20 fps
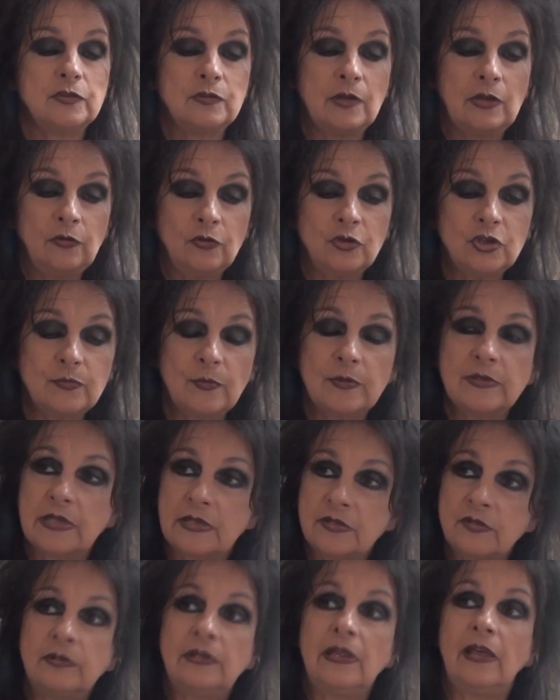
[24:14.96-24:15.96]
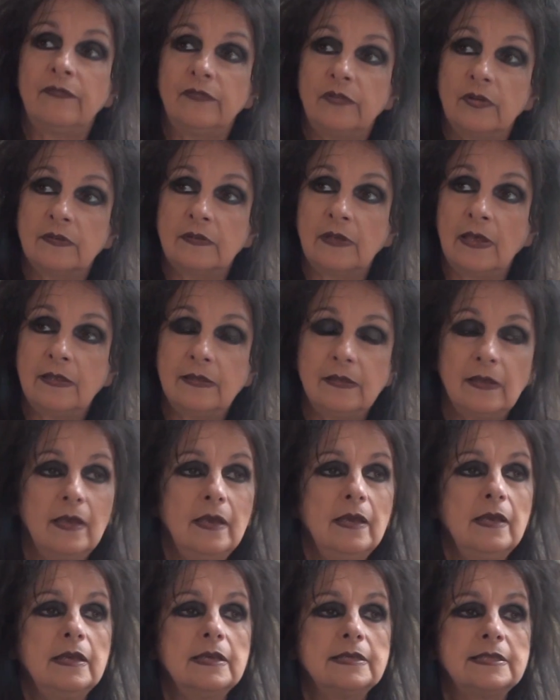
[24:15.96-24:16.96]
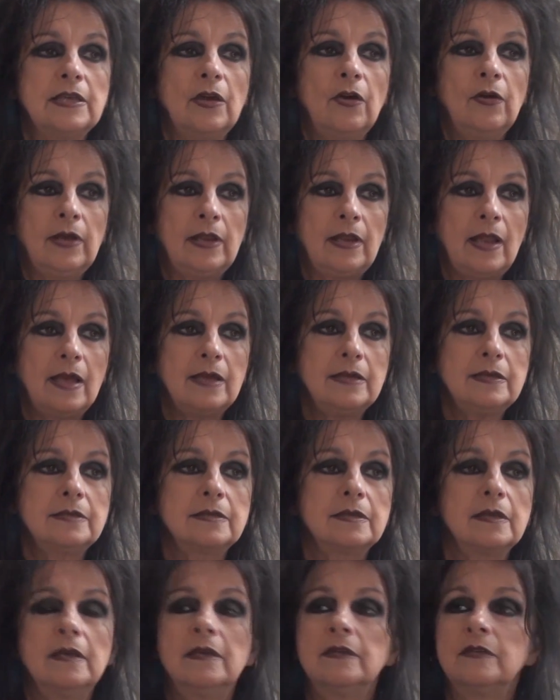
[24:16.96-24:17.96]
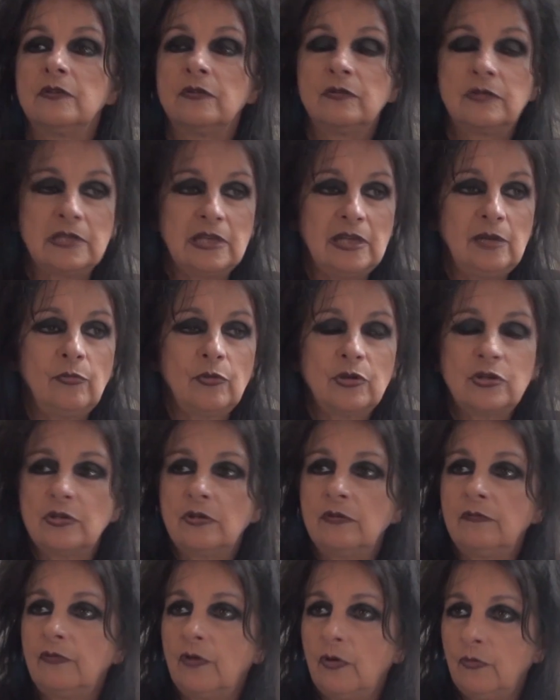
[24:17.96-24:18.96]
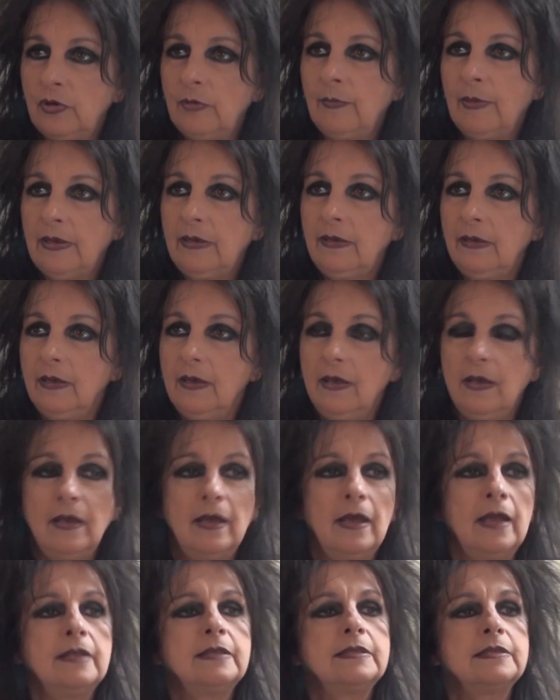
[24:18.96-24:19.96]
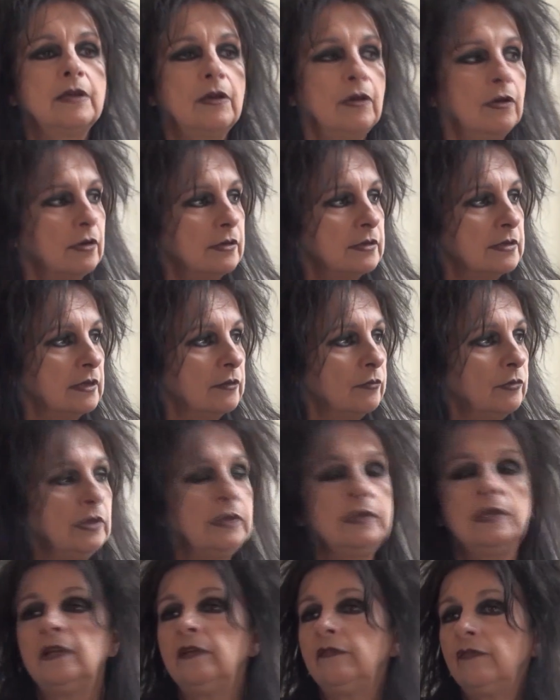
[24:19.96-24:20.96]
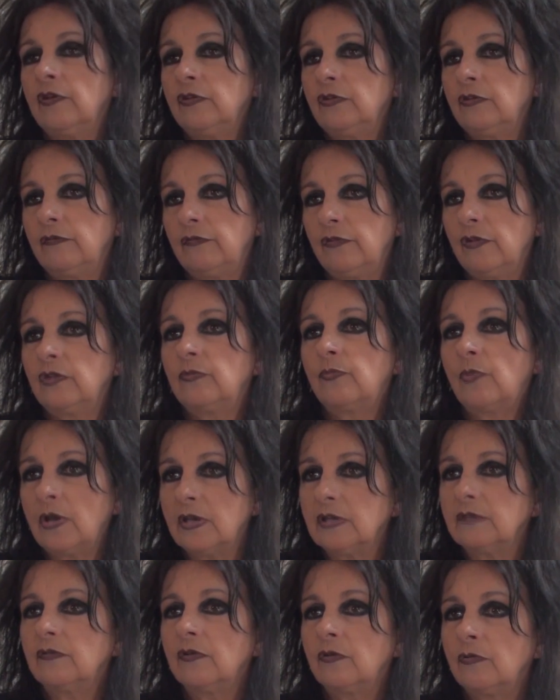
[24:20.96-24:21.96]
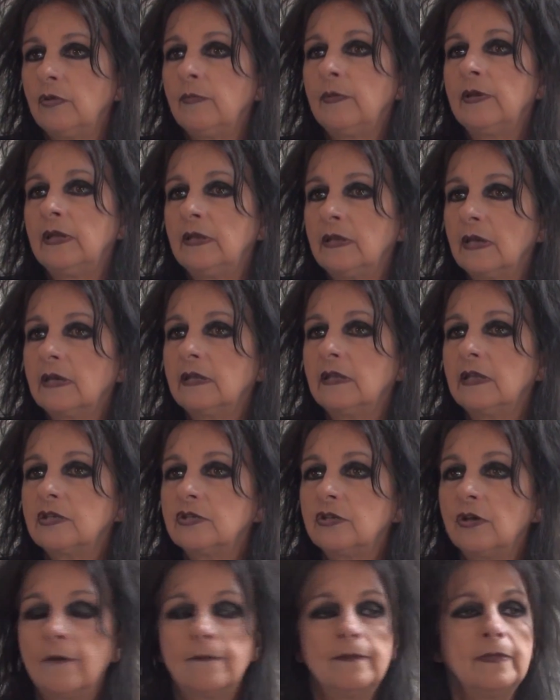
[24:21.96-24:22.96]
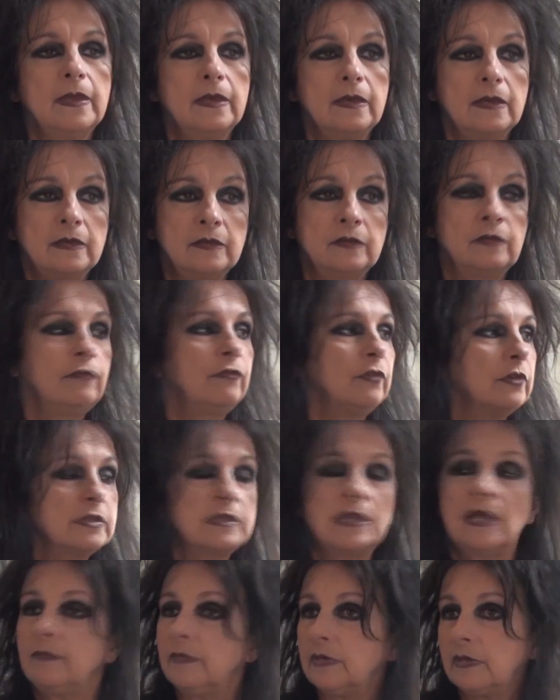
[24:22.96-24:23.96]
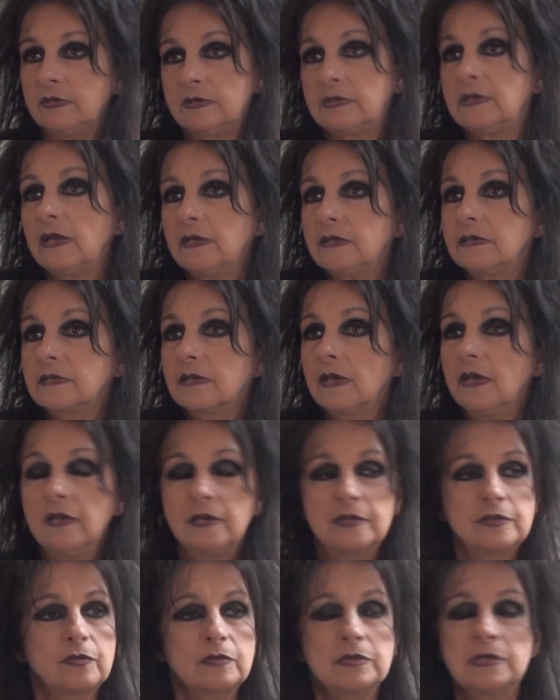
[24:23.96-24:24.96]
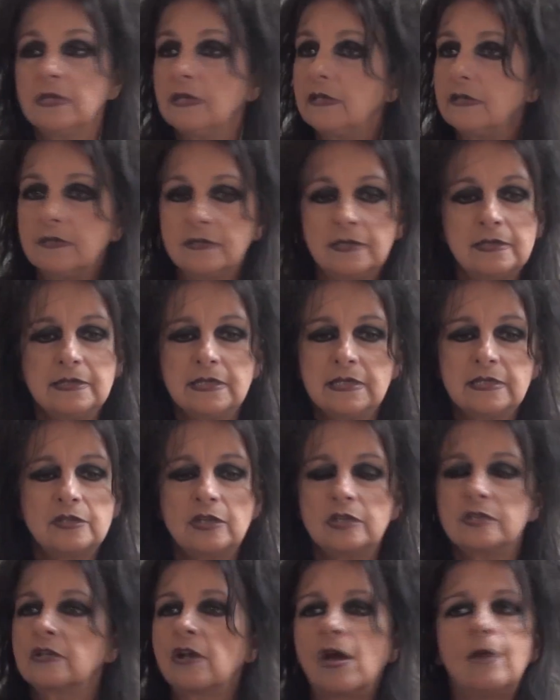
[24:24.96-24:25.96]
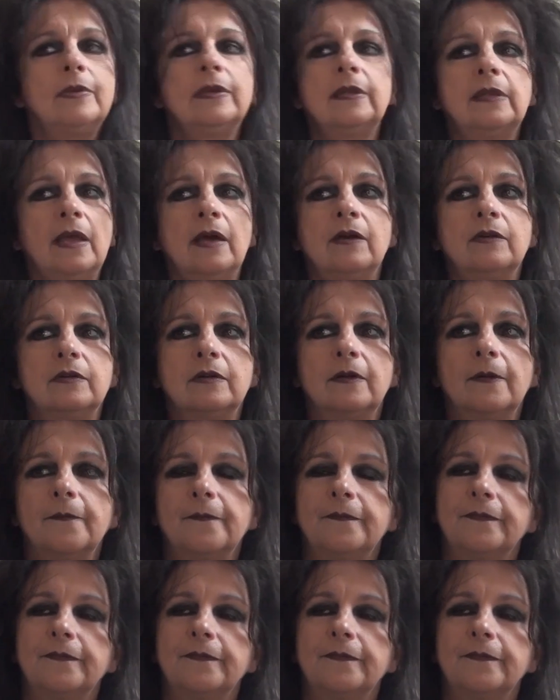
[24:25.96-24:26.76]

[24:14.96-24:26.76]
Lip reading: the announcement that the day after that they organize the celebration for women, and they will deliver the first prize for women in architecture, the first time in the States. So this is just coming now.